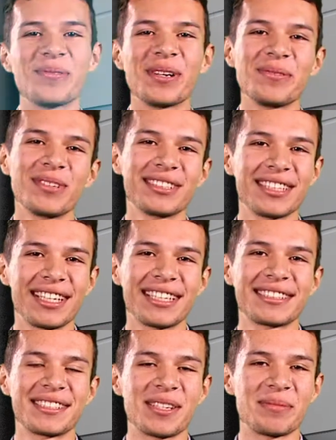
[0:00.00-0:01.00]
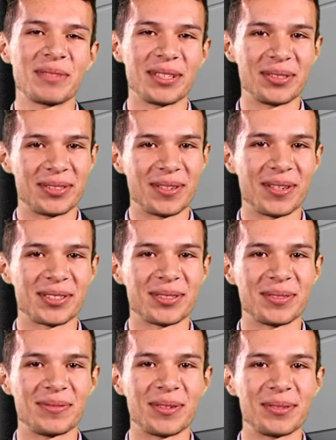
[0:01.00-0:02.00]
When was the last time that you charged
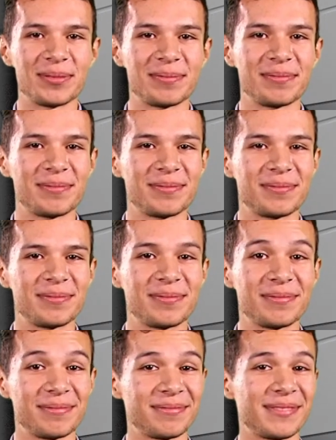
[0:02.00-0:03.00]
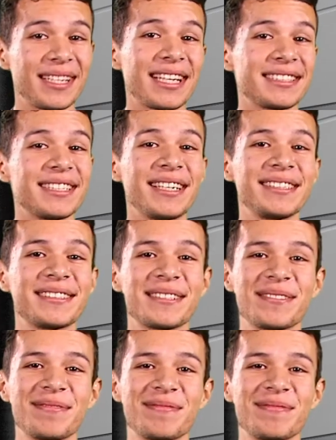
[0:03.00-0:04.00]
your phone? last night,
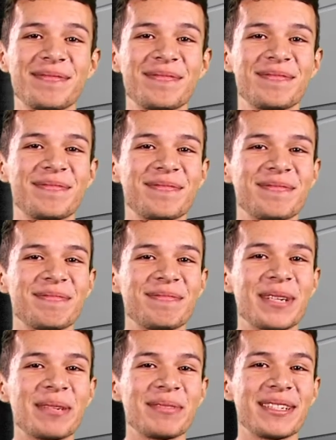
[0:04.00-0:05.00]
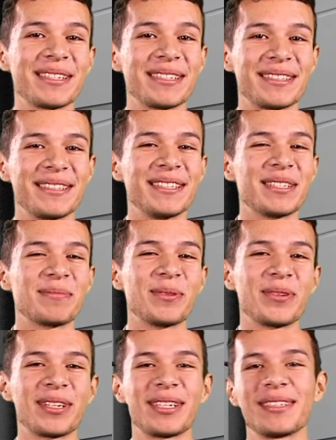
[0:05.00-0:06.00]
maybe this
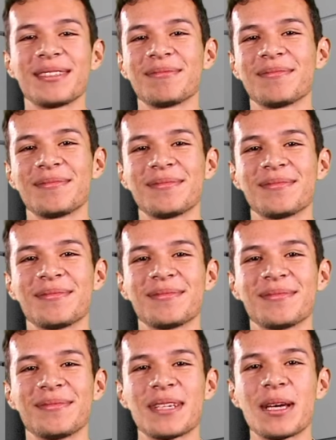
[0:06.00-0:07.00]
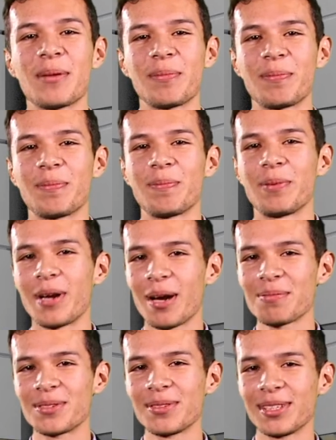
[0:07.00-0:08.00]
morning.
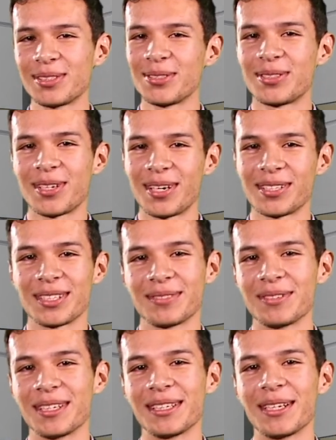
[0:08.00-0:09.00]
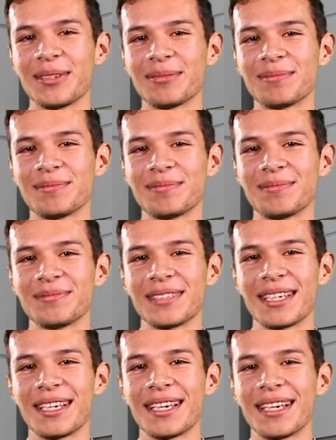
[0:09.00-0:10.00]
Perhaps you need to charge it right now.
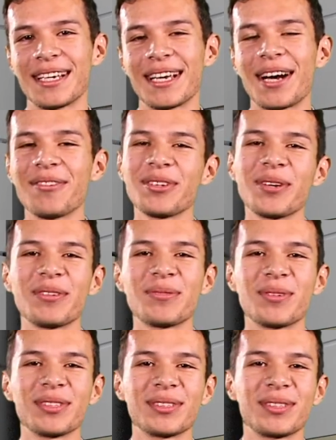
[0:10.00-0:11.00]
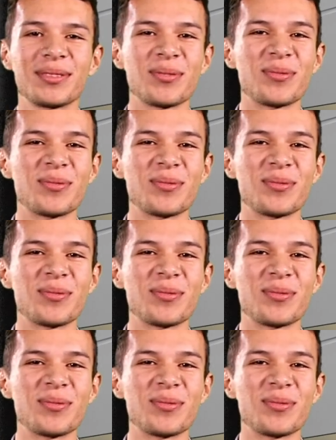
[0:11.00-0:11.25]
Have you ever wondered